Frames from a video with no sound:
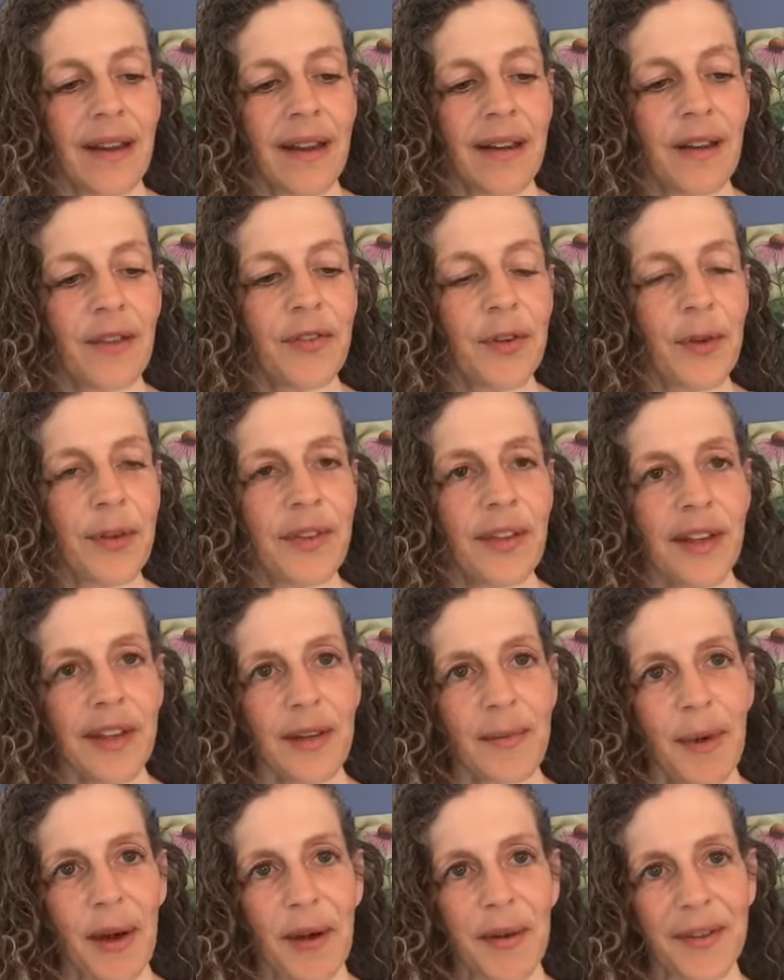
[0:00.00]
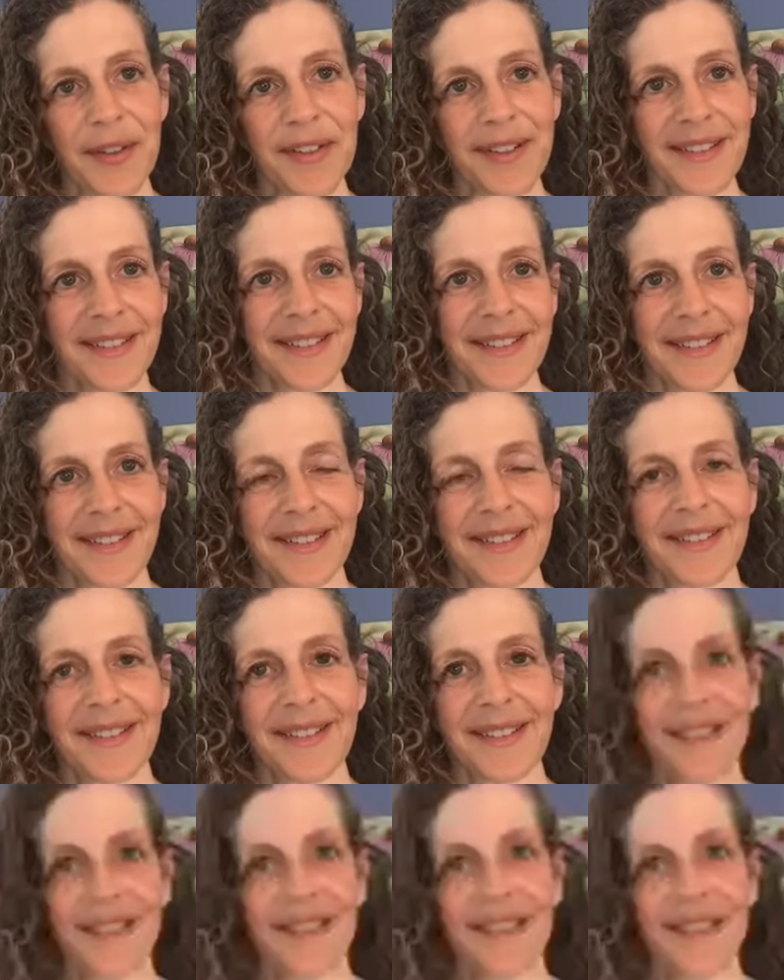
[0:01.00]
And if you think about,
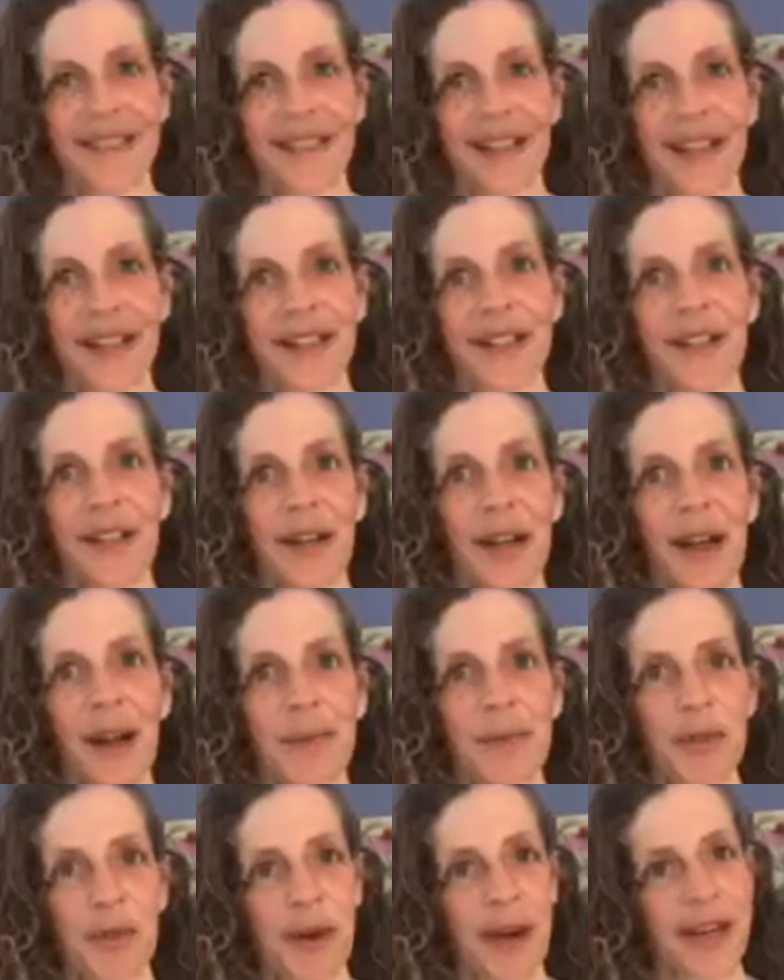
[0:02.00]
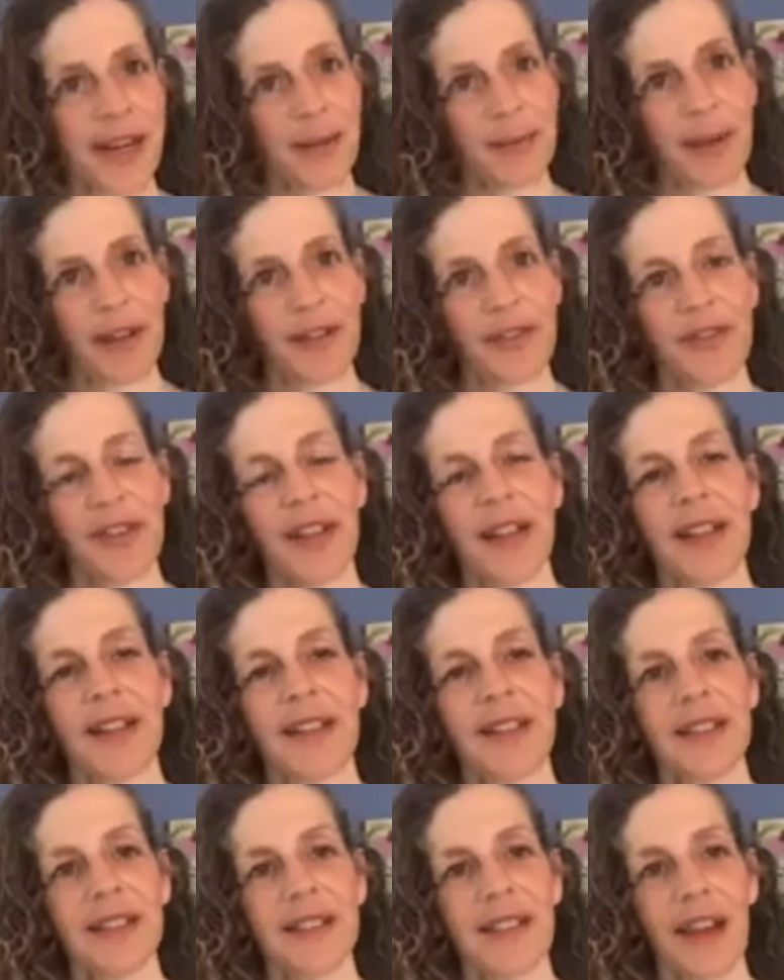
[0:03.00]
like, I'm dragging my
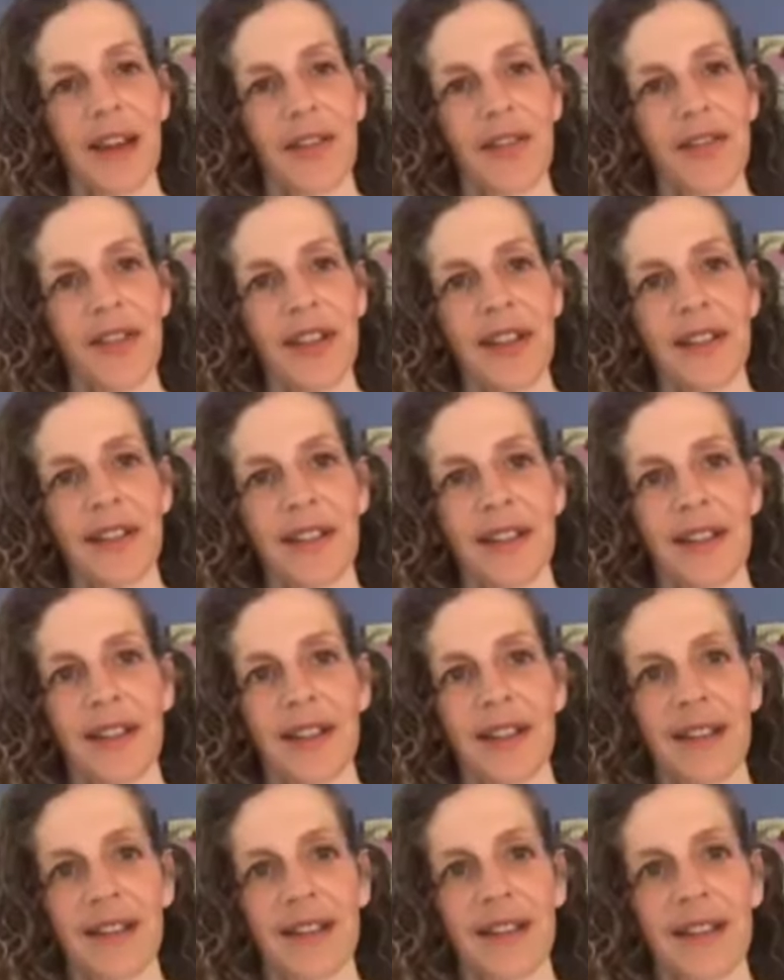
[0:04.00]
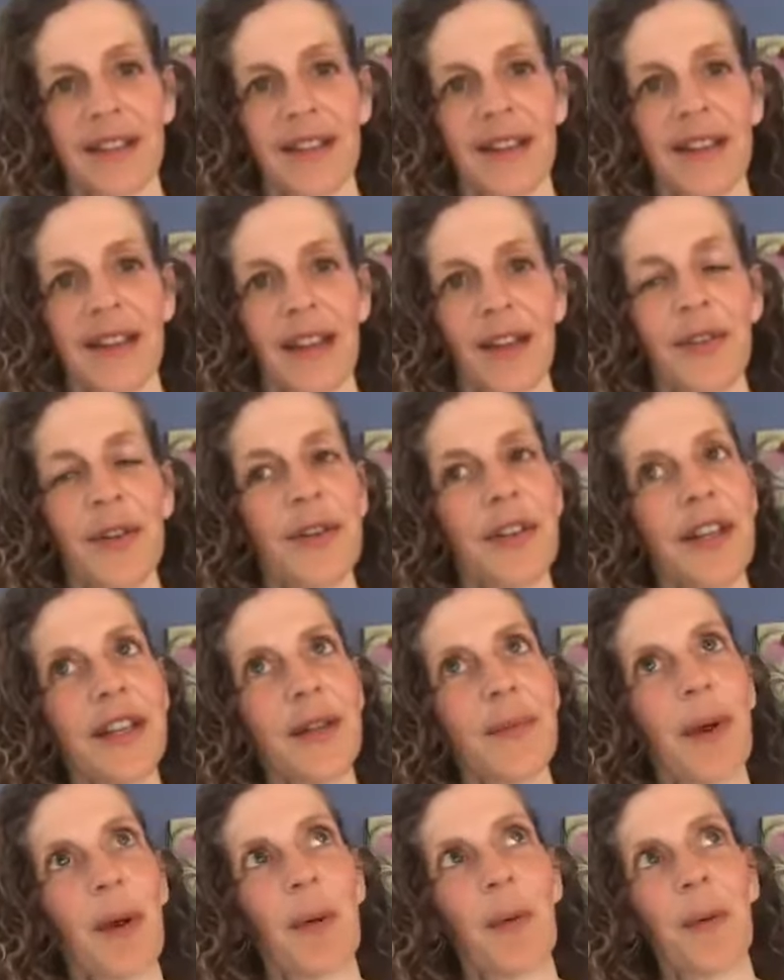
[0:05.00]
feet, that feeling, if you
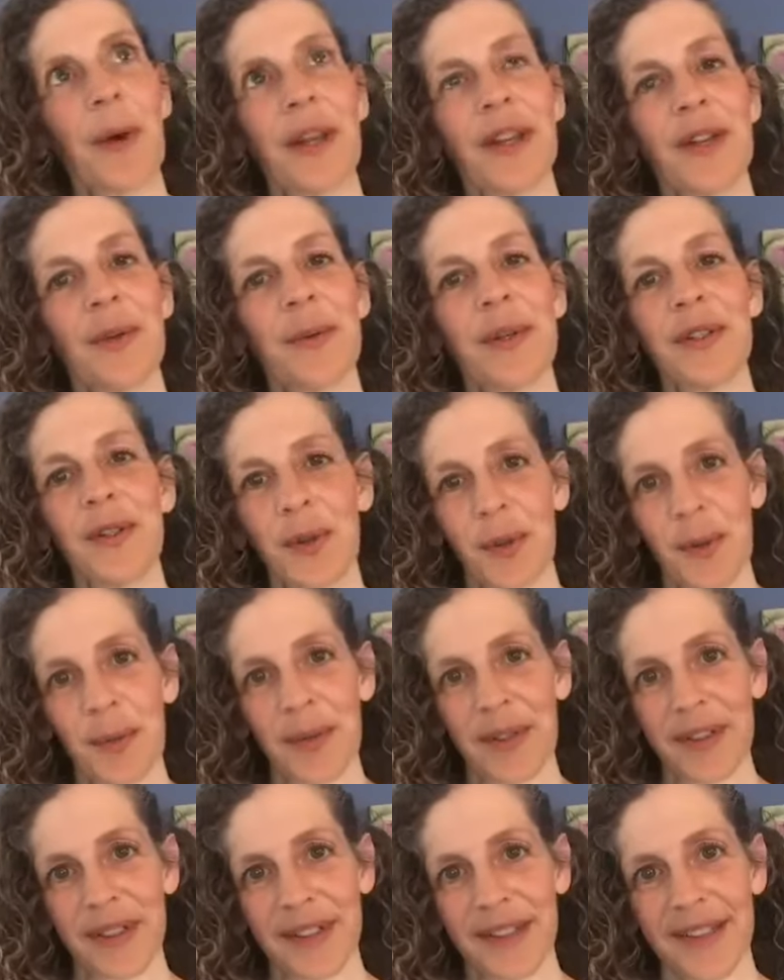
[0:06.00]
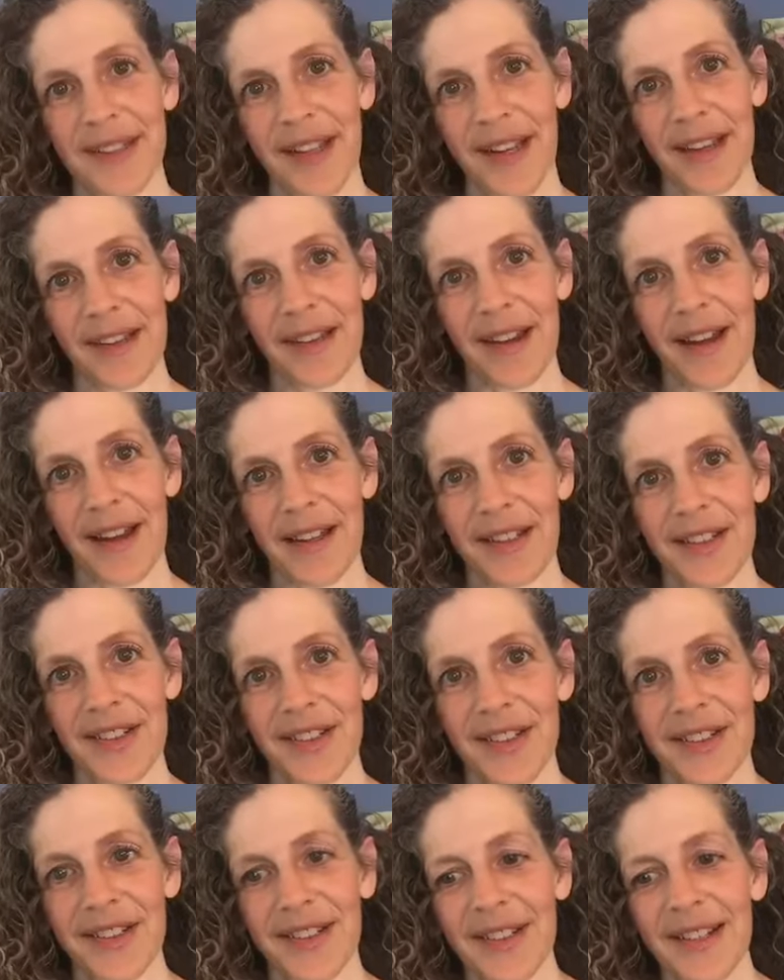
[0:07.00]
think about when you would normally say that,
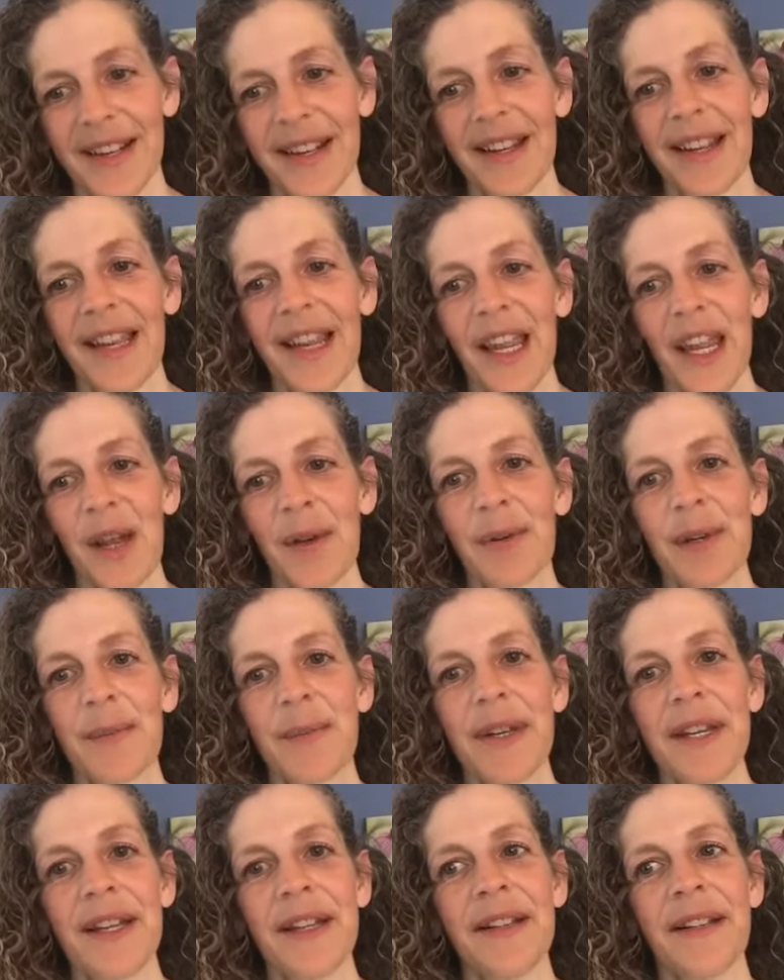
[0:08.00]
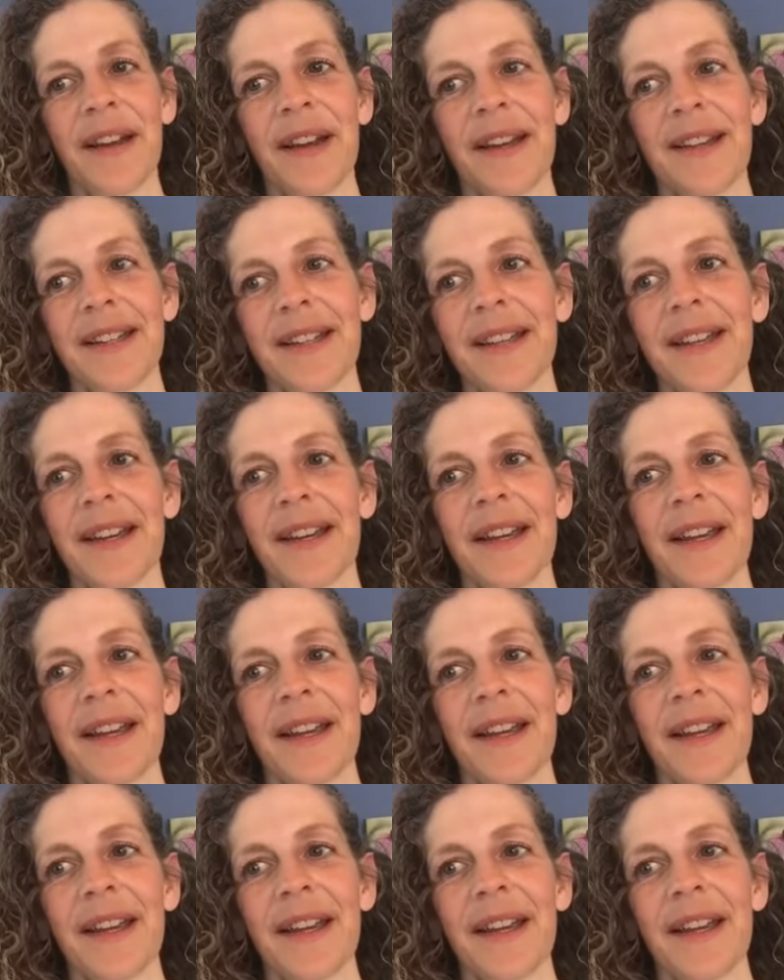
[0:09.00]
it would be like